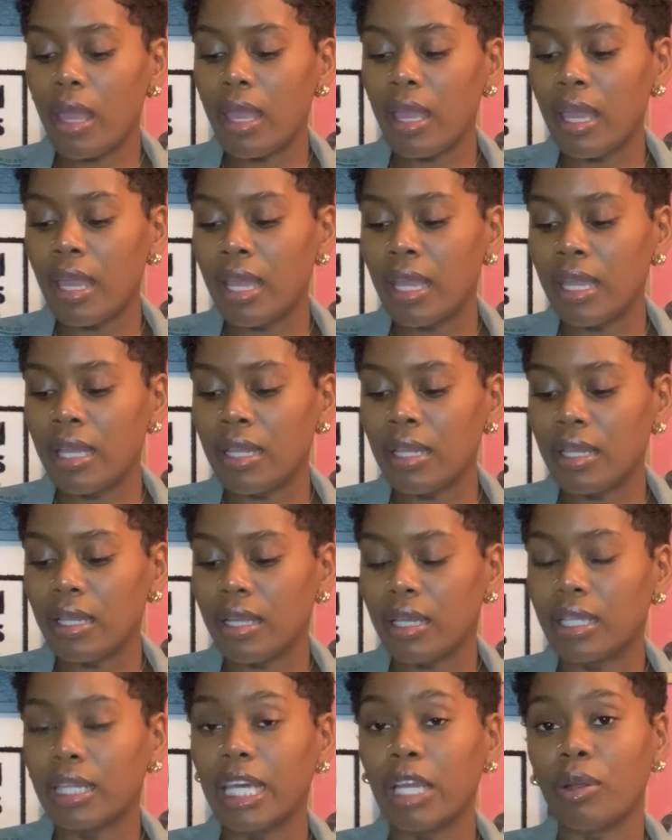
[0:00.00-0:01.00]
in
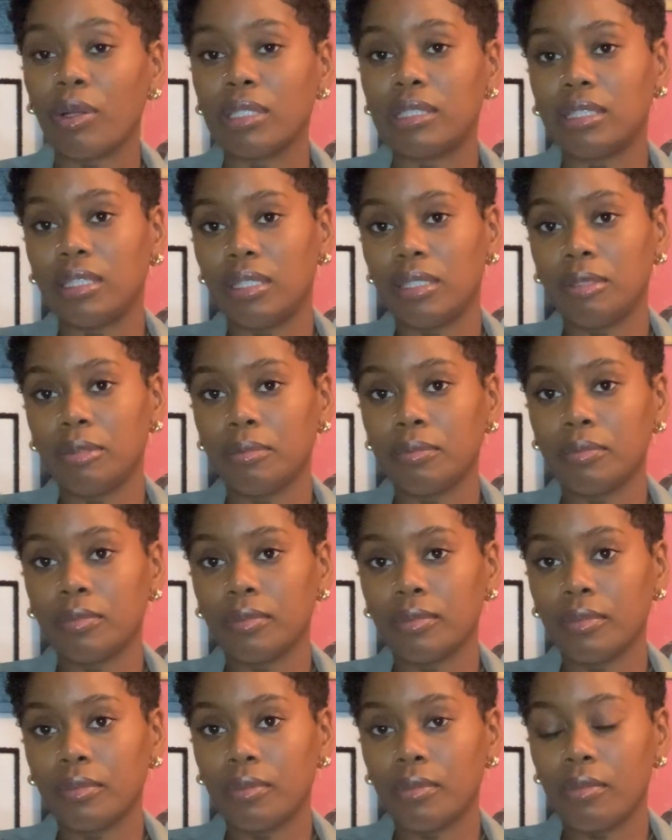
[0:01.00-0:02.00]
clarity.
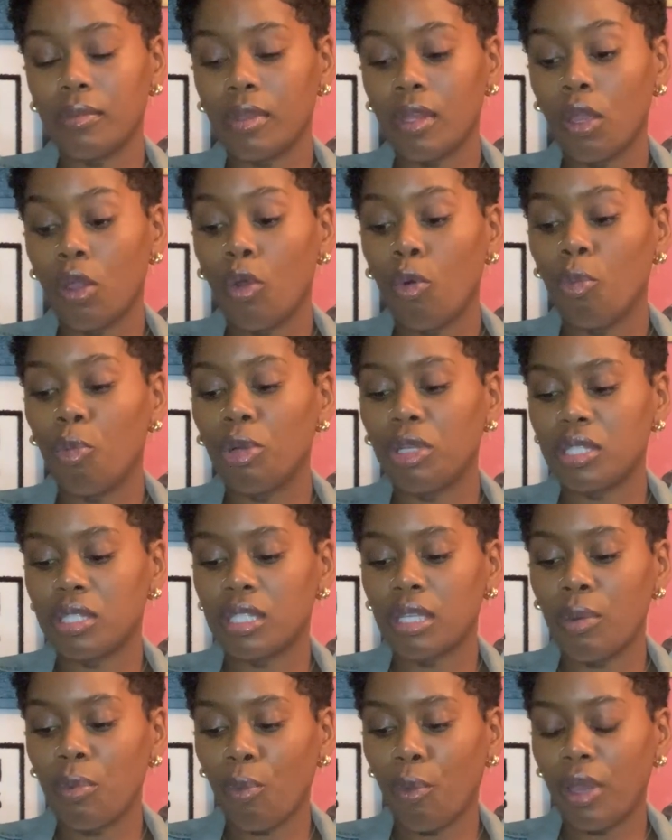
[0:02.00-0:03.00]
But
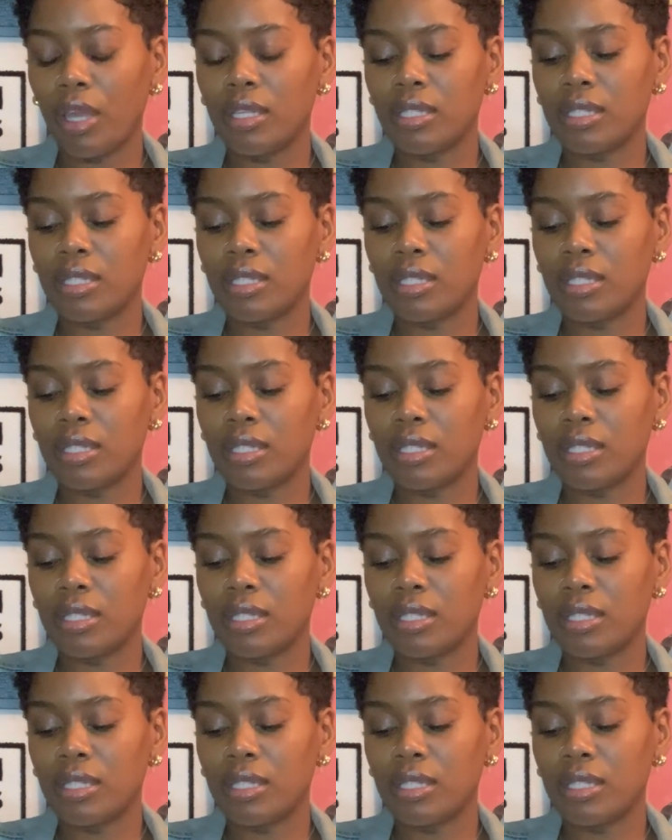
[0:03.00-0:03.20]
some way,